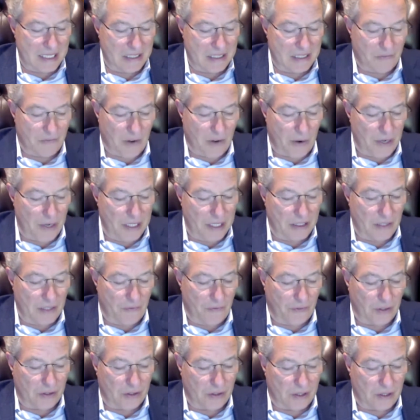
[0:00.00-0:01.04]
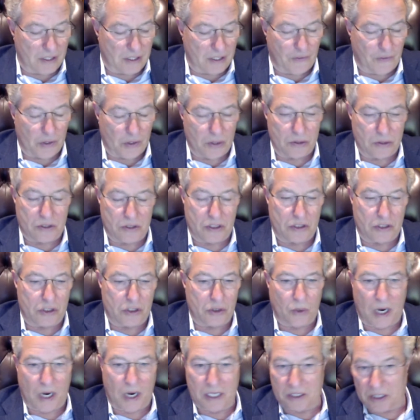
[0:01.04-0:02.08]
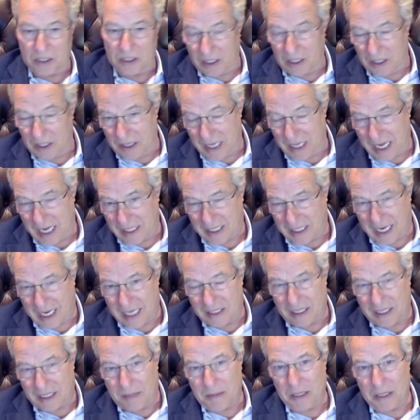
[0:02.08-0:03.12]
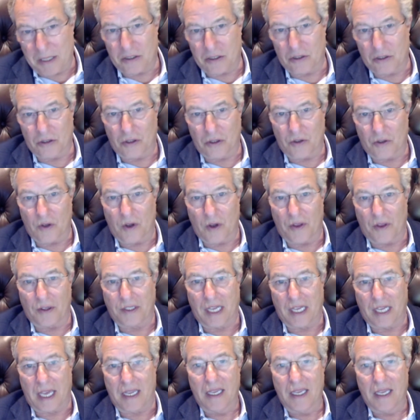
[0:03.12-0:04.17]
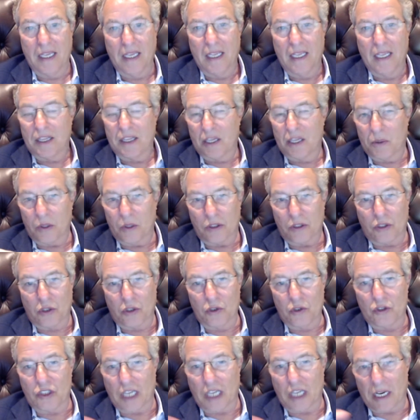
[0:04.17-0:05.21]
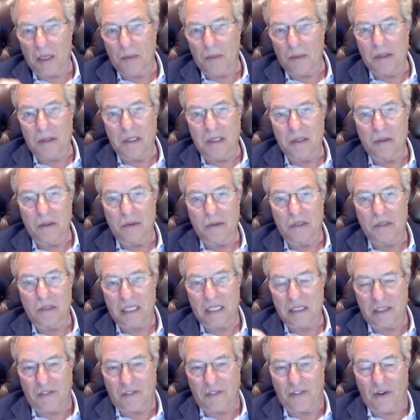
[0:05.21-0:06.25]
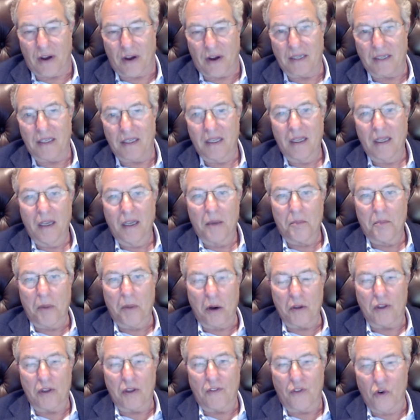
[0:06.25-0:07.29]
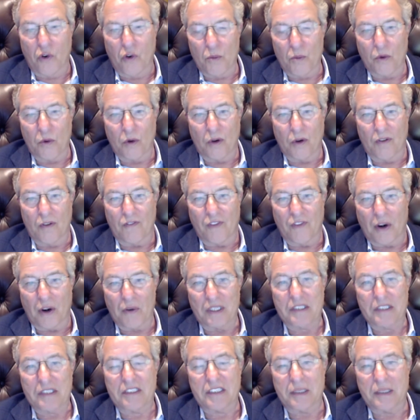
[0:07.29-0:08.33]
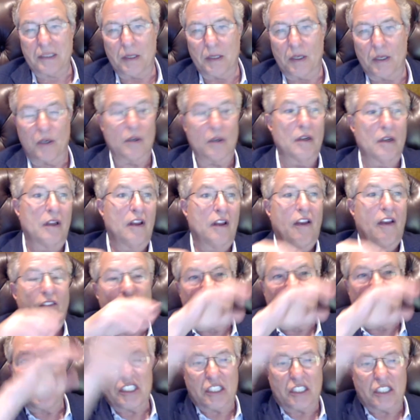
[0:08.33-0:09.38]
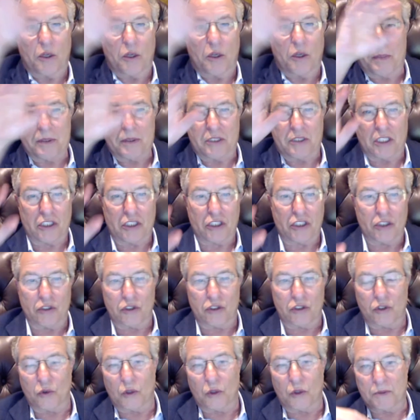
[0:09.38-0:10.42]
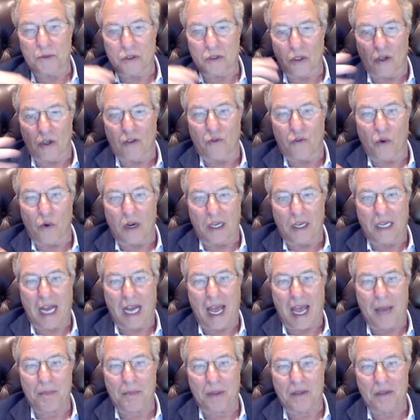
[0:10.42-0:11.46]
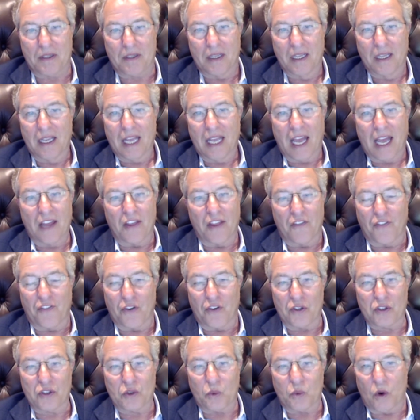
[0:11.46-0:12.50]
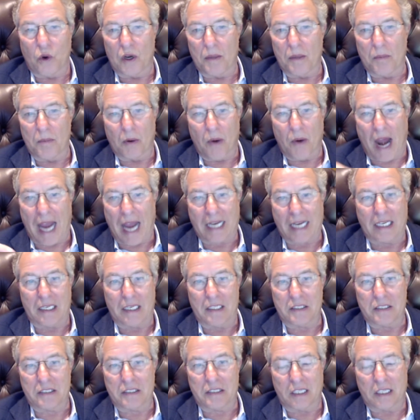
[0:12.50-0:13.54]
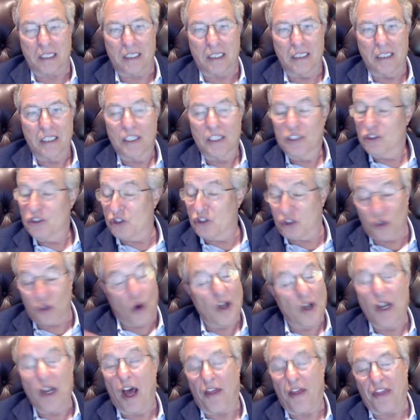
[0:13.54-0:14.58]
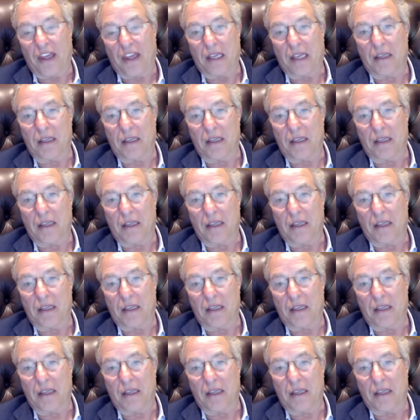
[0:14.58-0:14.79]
a very difficult situation. And in that case I mentioned to you the other day, there were two gentlemen who testified, both of whom were in very similar physical positions to observe what had happened. And the first one miraculously saw nothing.